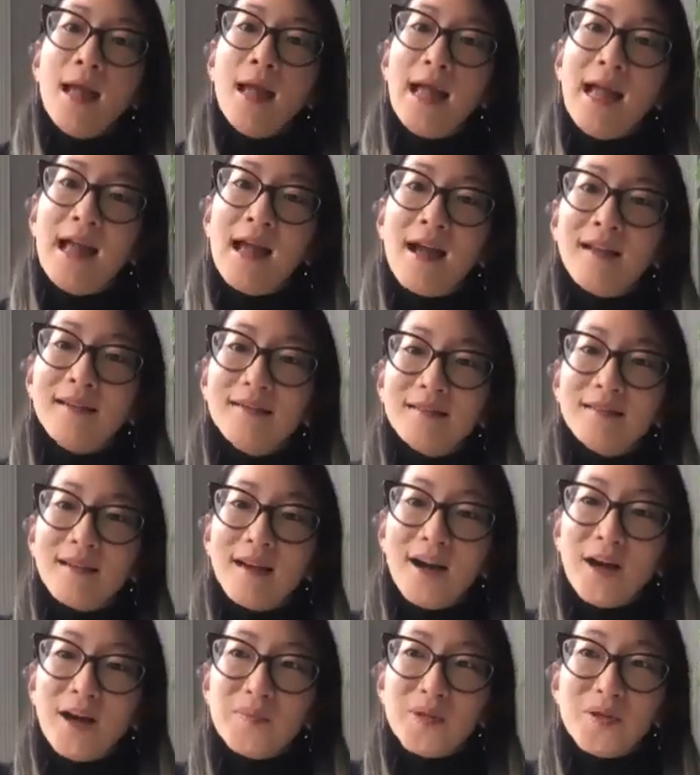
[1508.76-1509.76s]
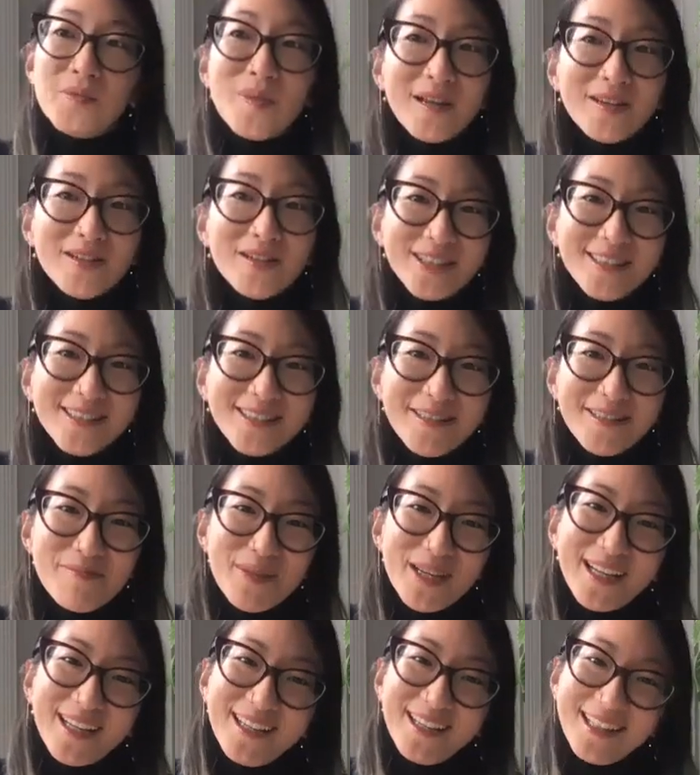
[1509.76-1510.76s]
And you mentioned in the
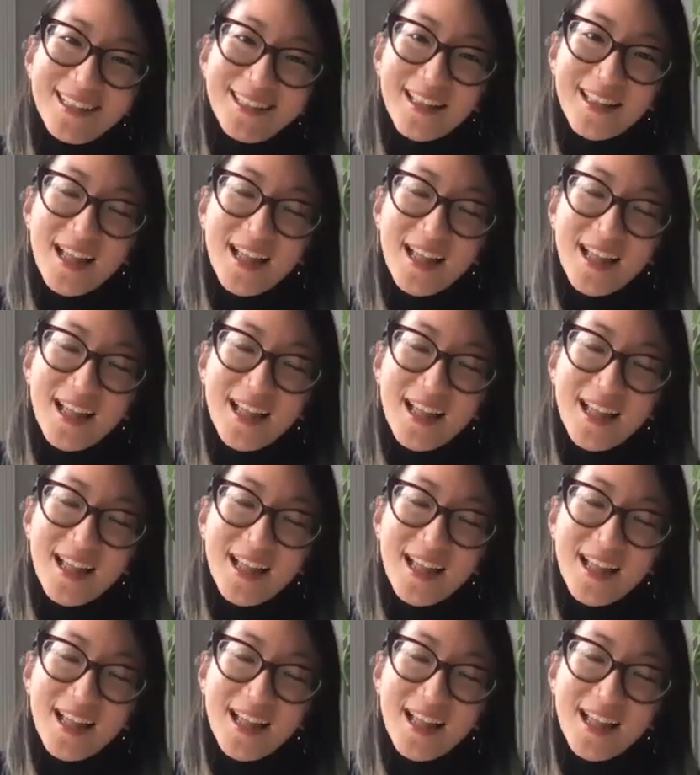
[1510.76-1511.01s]
beginning